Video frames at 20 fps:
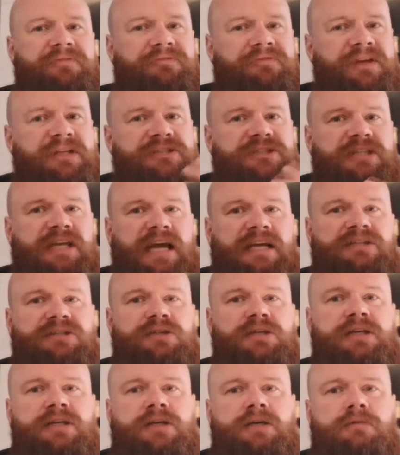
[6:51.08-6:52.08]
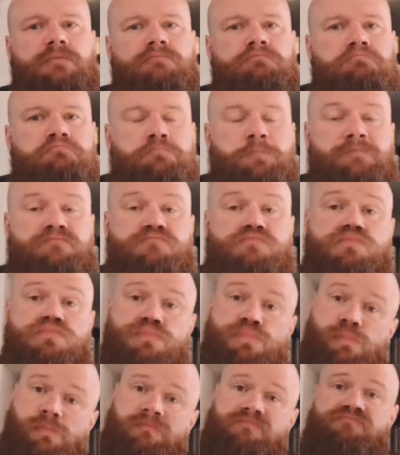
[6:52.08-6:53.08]
the finish is actually
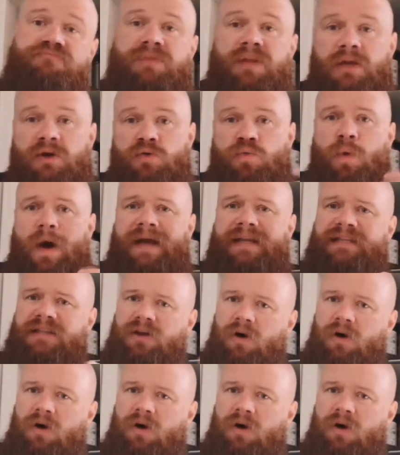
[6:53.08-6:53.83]
quite